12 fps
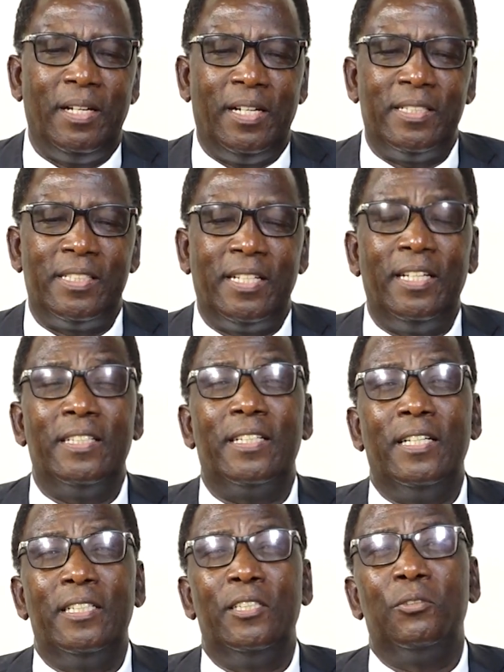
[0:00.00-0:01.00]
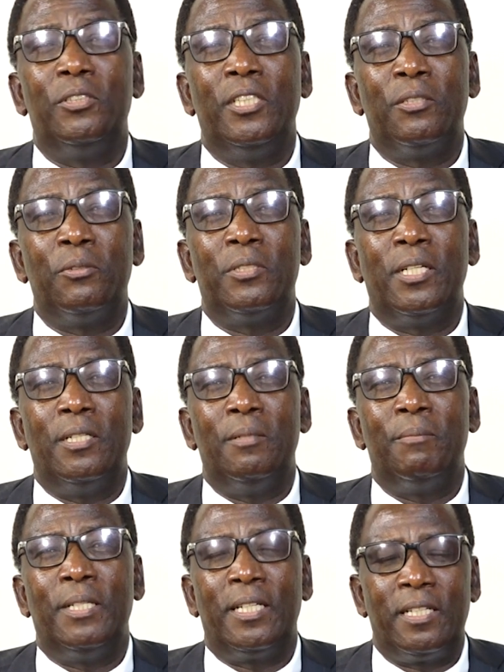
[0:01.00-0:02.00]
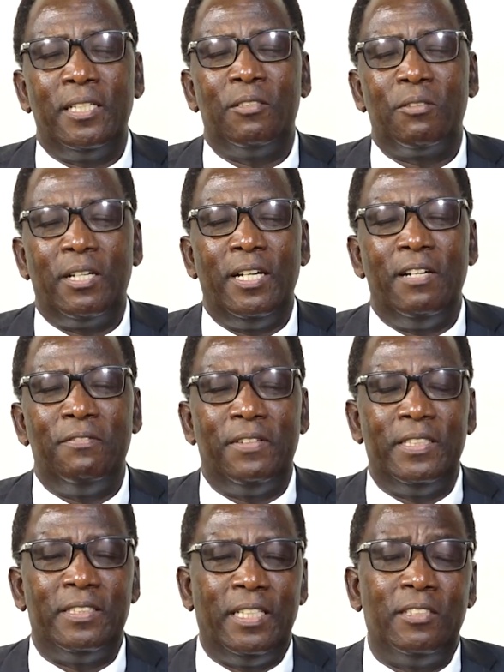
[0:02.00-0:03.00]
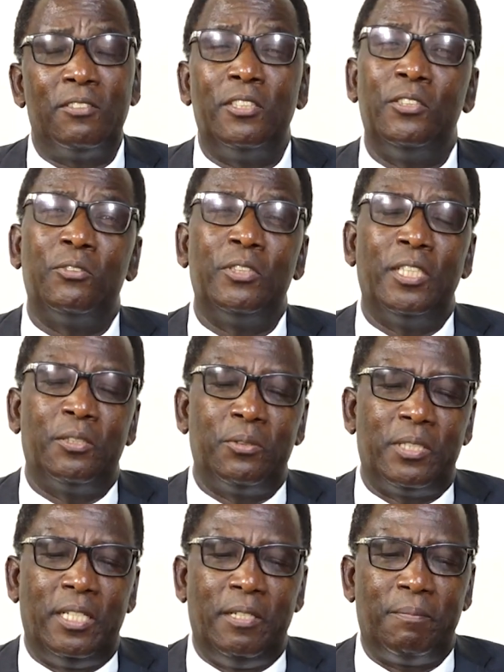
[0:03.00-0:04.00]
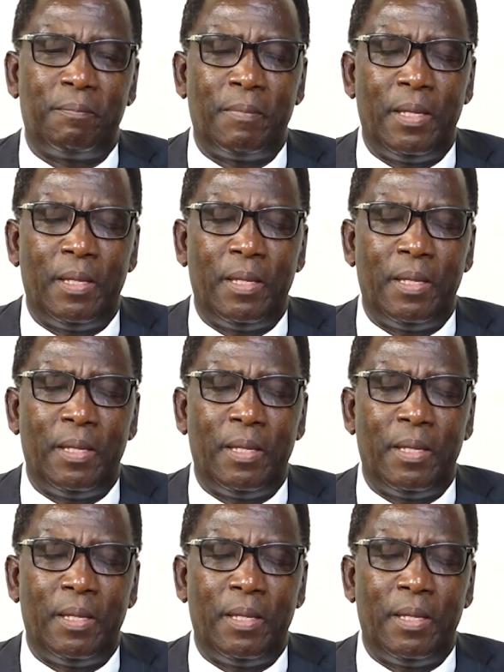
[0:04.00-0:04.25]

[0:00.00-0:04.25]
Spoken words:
as he entered into Jerusalem, the great triumphant entry into Jerusalem.